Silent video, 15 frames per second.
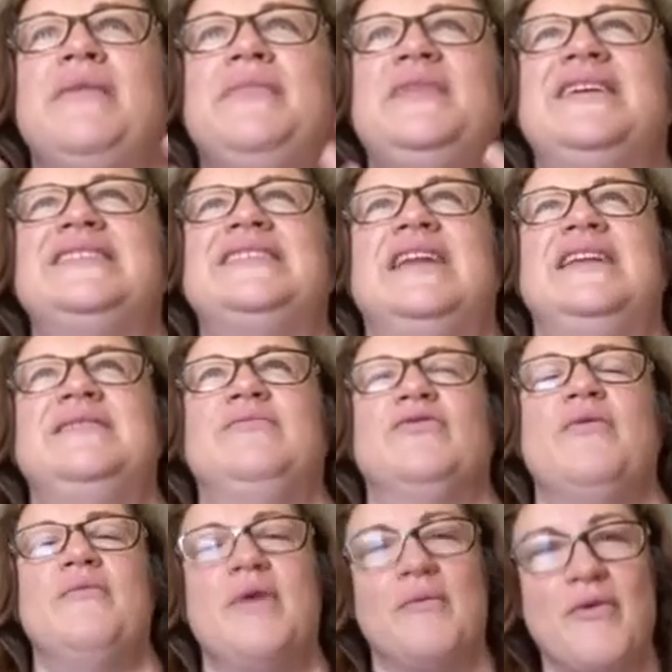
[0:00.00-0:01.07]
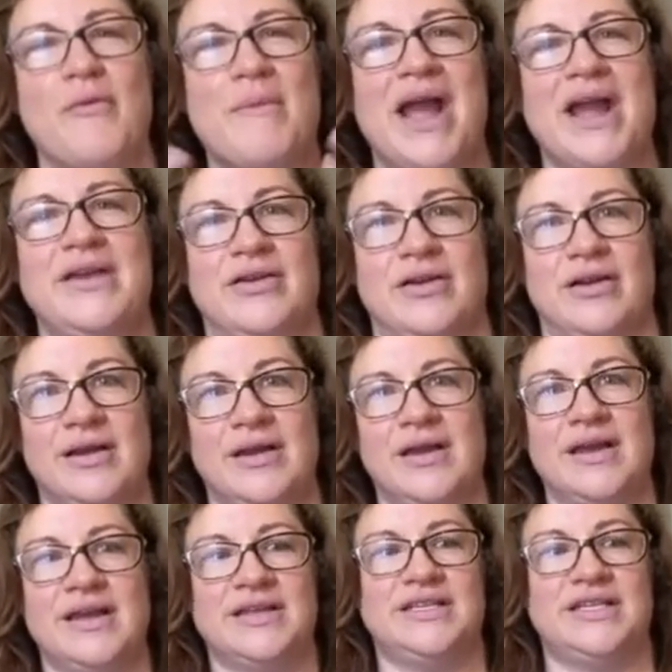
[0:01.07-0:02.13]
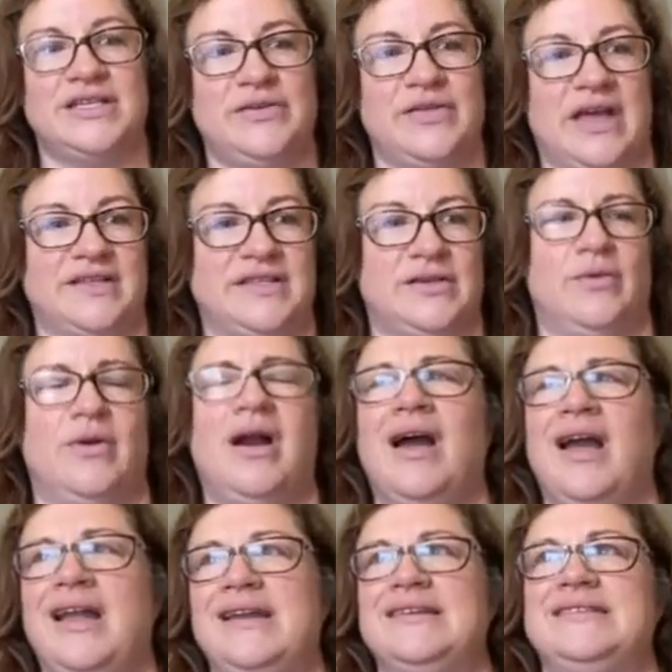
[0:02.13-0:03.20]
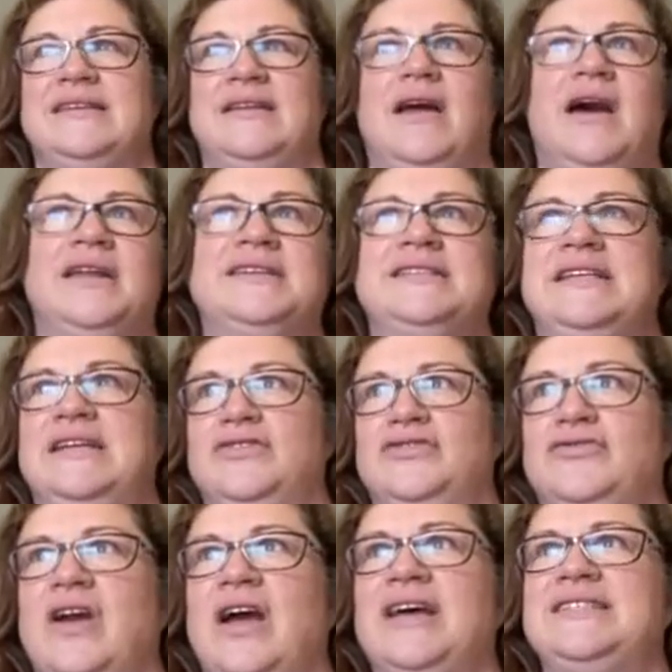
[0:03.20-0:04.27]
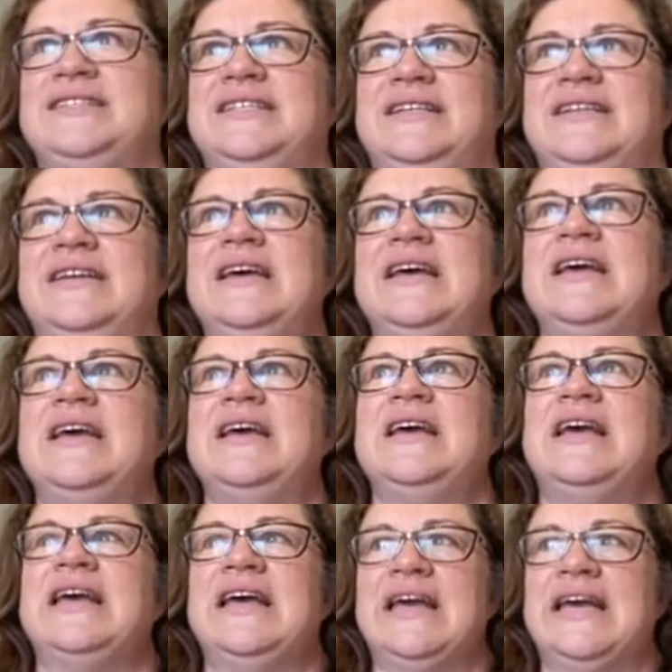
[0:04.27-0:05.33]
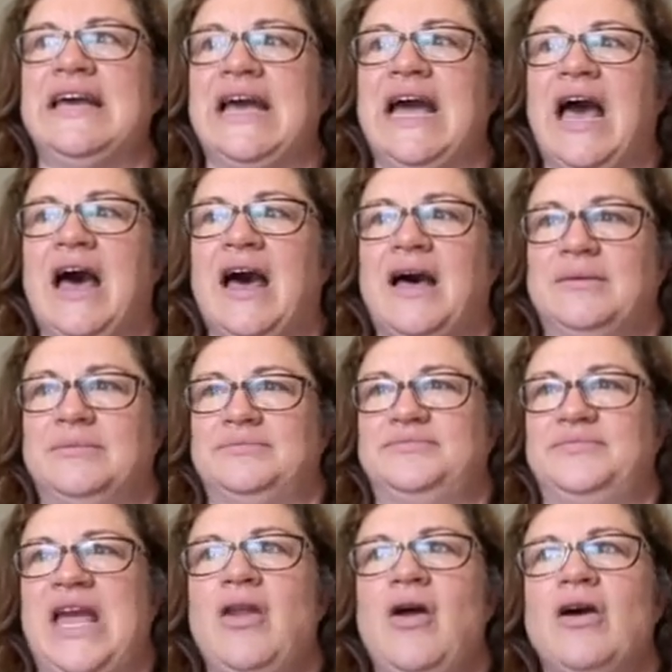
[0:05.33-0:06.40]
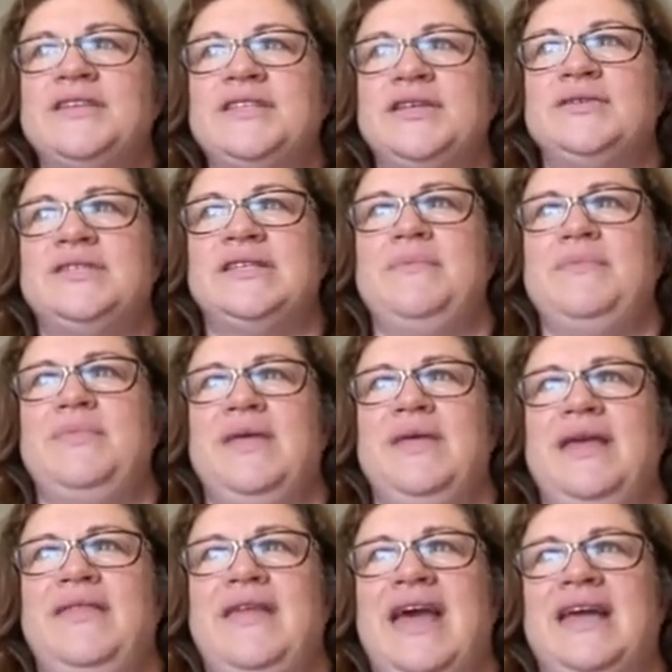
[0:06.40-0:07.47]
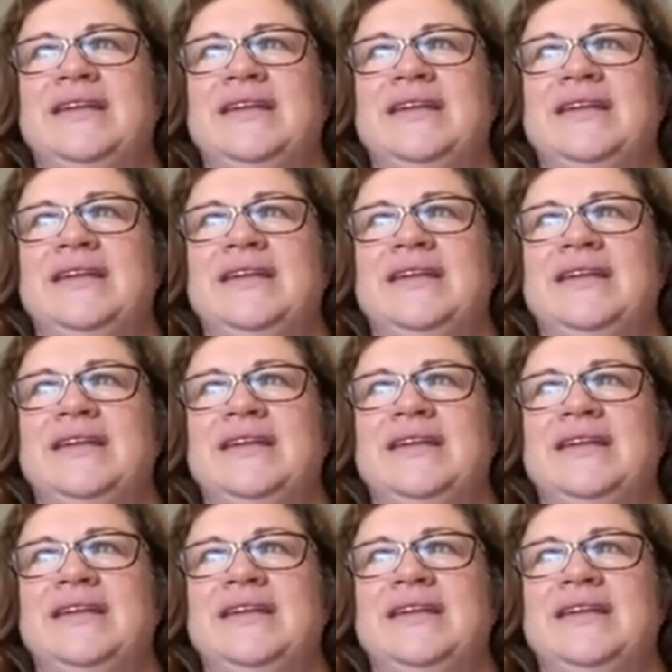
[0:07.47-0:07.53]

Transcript: this, and a reminder to do that. So kindness and honesty and trust, and also something that